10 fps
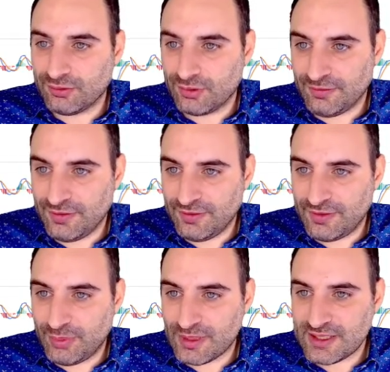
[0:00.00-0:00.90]
the
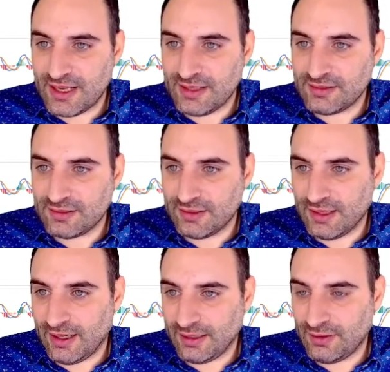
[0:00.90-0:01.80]
50%
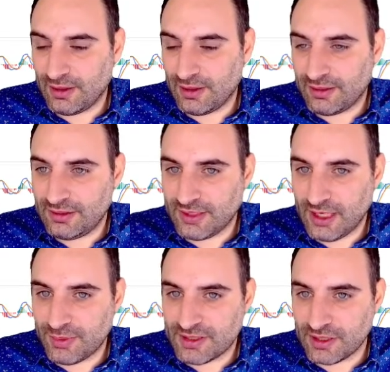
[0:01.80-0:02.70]
and even the
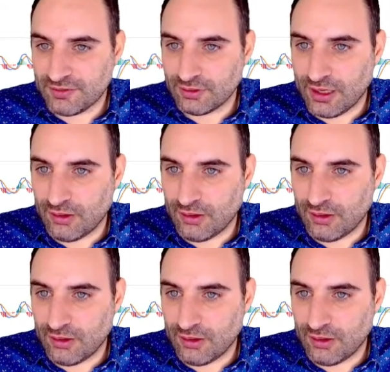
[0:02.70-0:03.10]
38% for now.